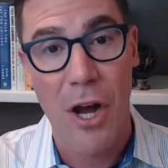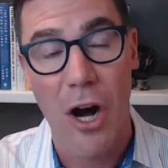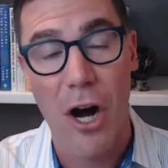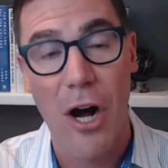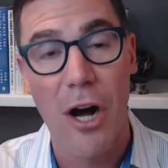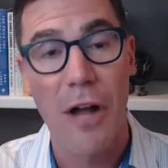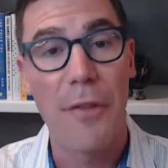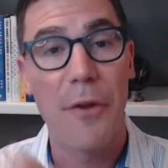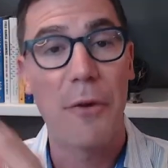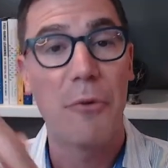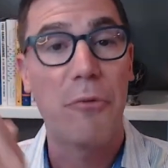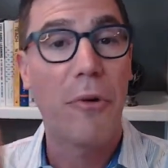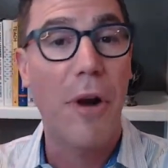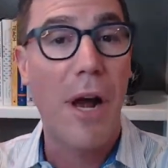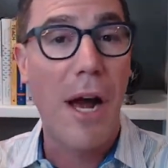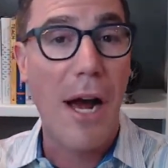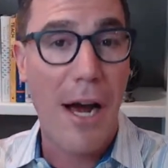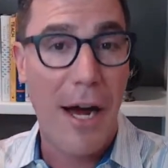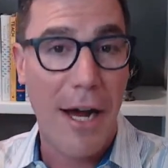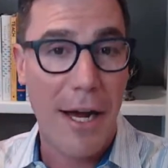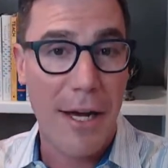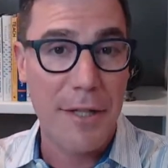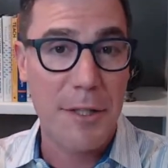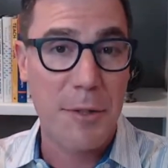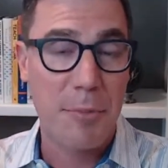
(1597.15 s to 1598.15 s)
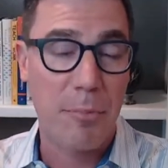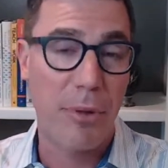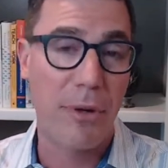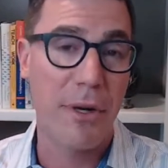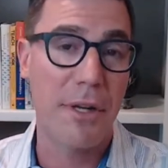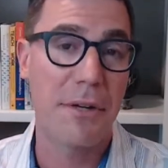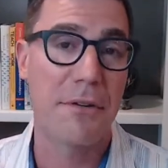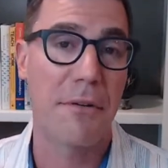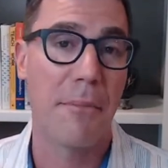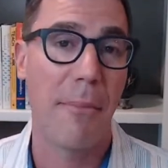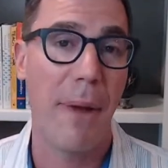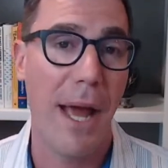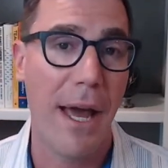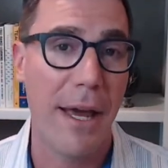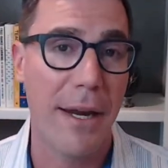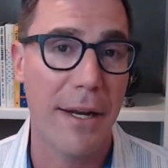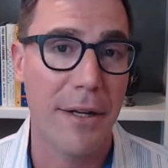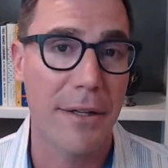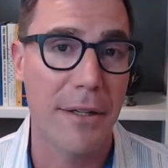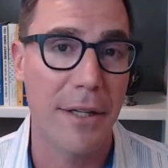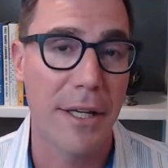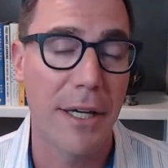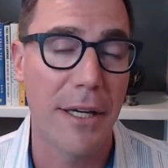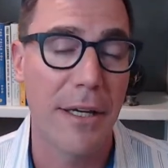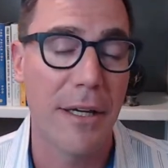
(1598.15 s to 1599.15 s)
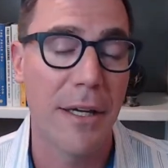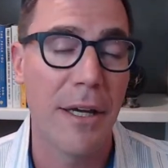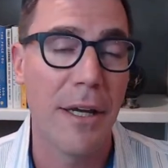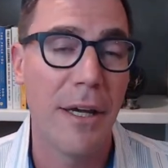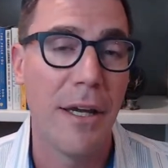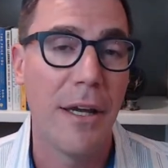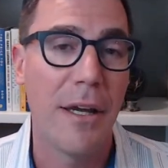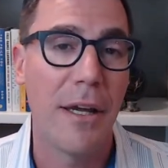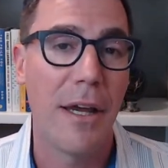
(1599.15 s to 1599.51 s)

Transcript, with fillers: on the rise pretty dramatically